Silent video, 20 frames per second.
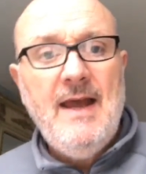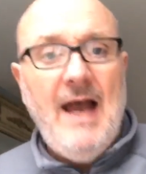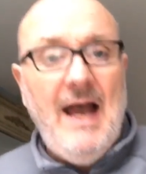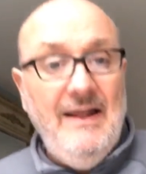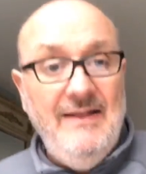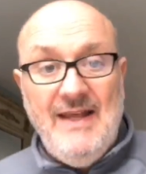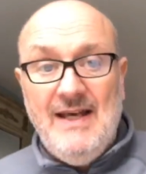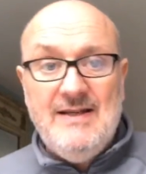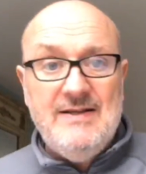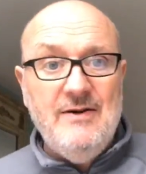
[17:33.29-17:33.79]

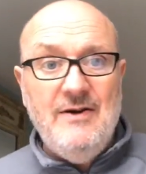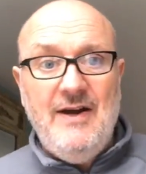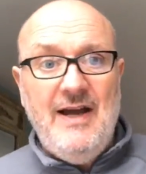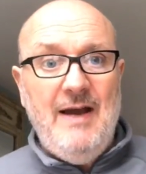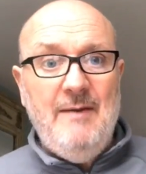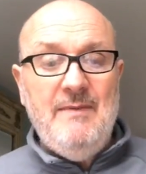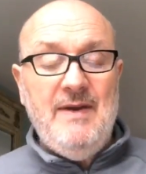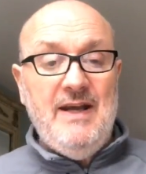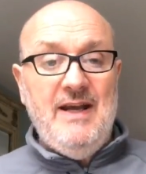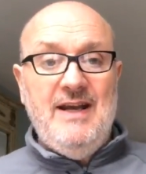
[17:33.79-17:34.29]
And that's not
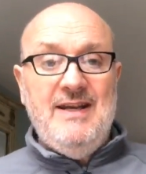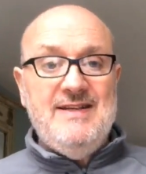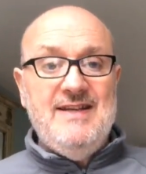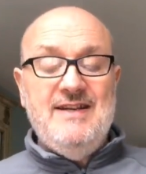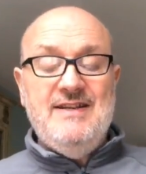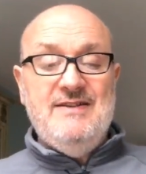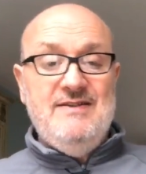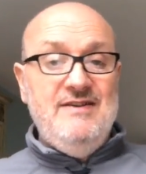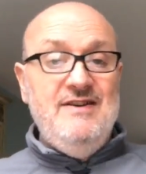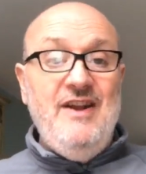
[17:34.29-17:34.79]
happening.
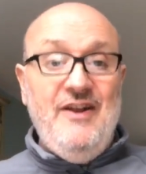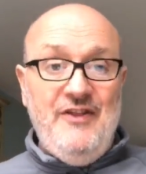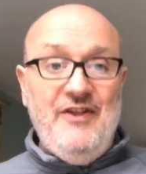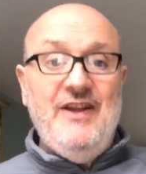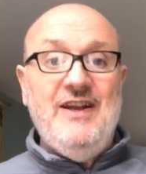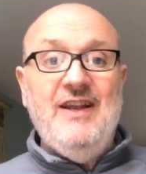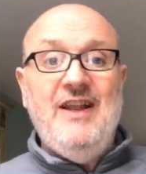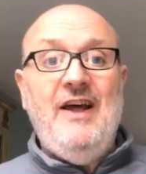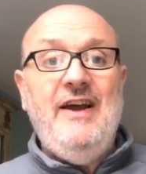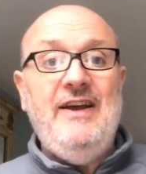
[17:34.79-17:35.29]
There's
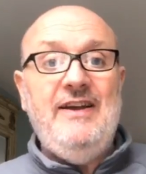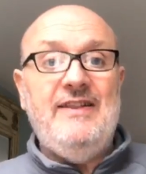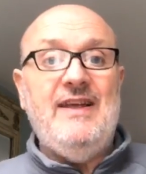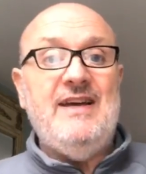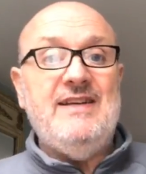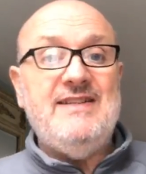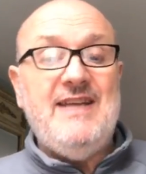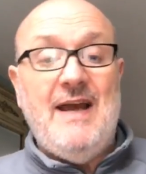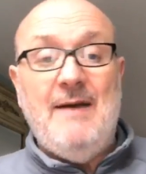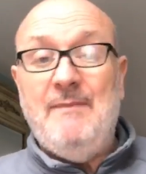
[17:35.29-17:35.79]
nothing like
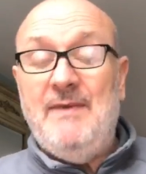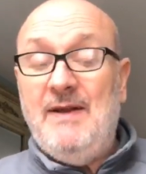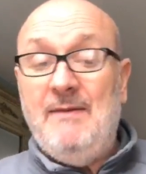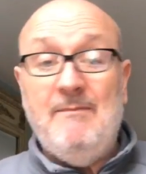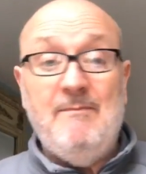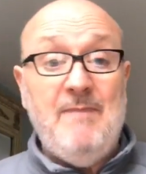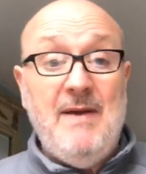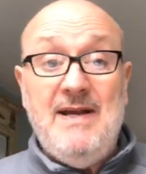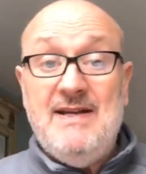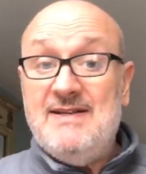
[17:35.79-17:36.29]
that's happening.
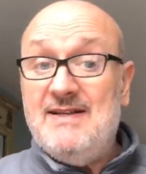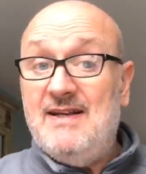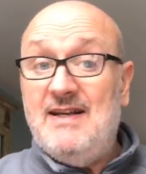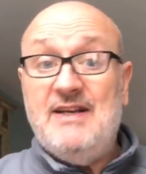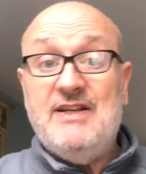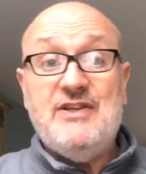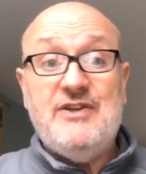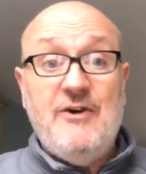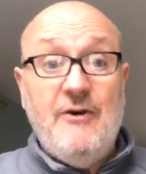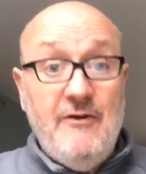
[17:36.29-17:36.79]
Basically,
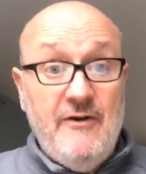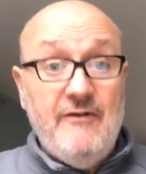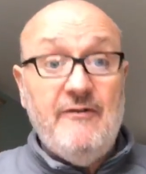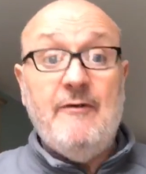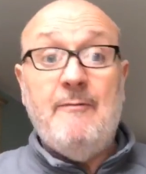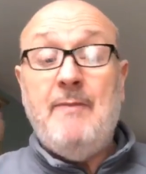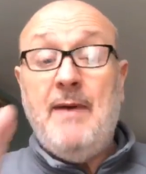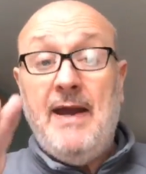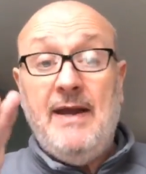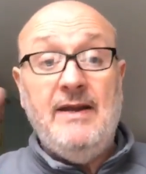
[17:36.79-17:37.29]
stroke of
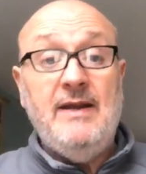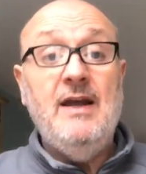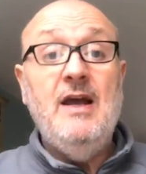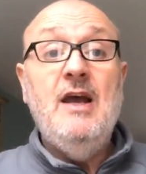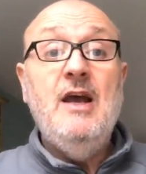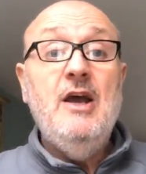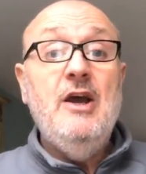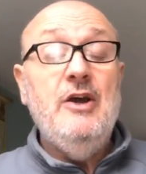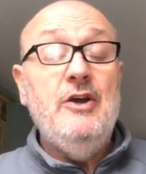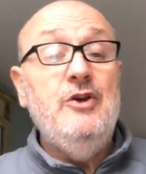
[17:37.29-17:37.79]
a pen,
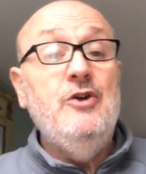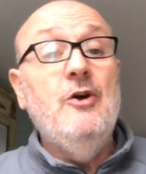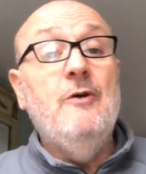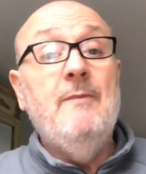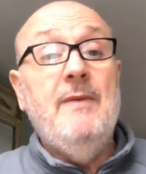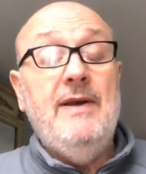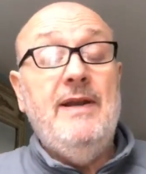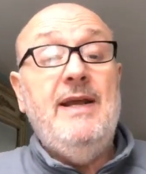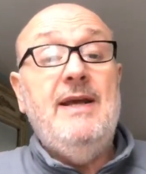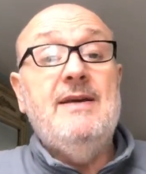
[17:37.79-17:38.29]
your
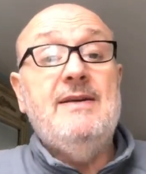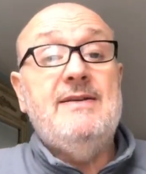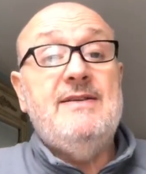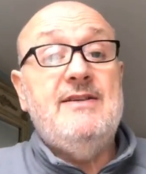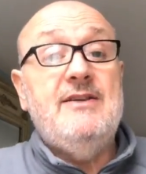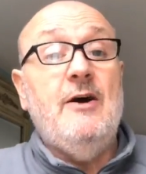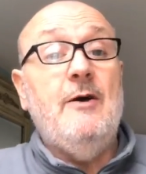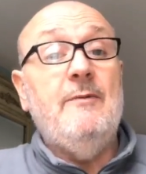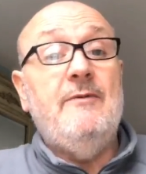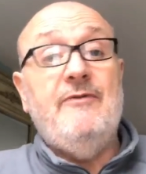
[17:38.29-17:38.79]
money has
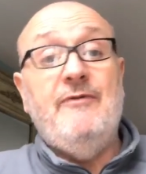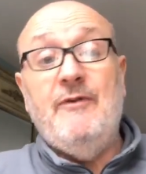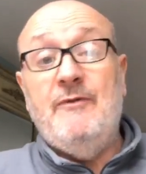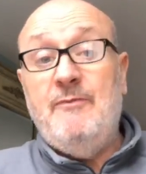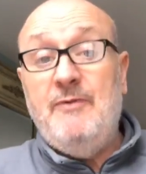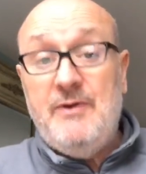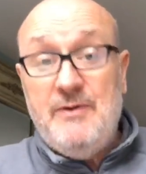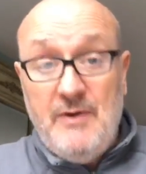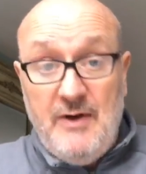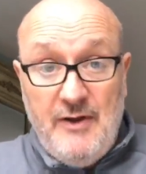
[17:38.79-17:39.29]
stopped for
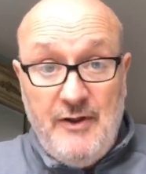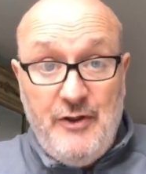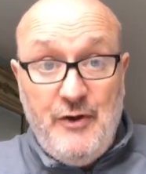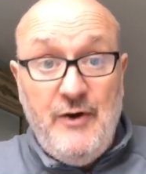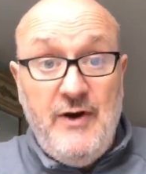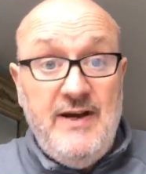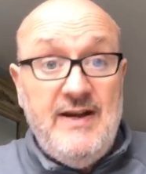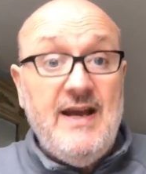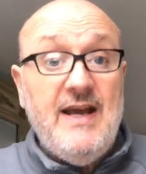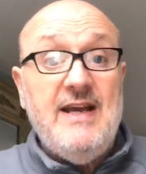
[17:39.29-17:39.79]
between
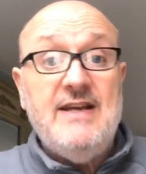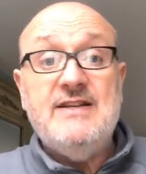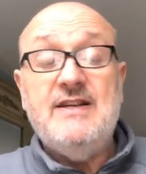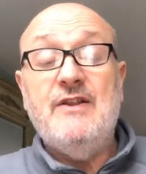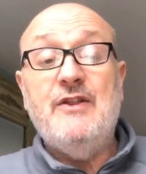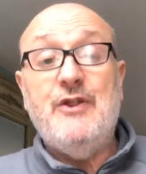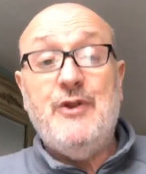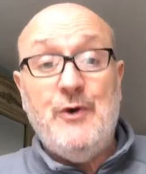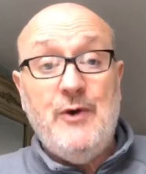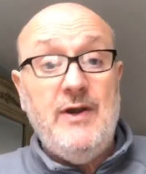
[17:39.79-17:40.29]
3 days
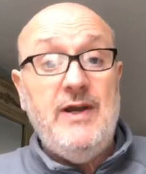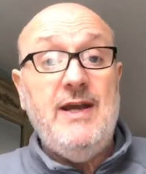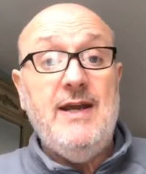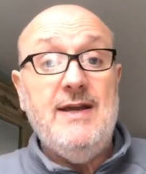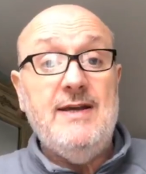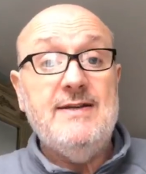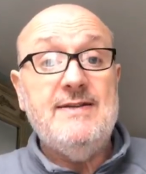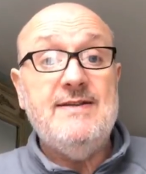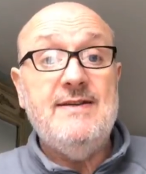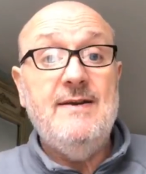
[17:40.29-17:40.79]
and 3
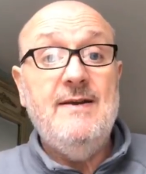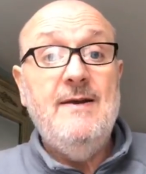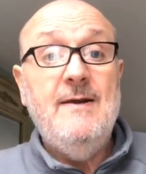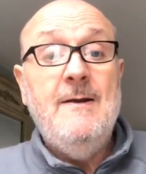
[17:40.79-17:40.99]
years.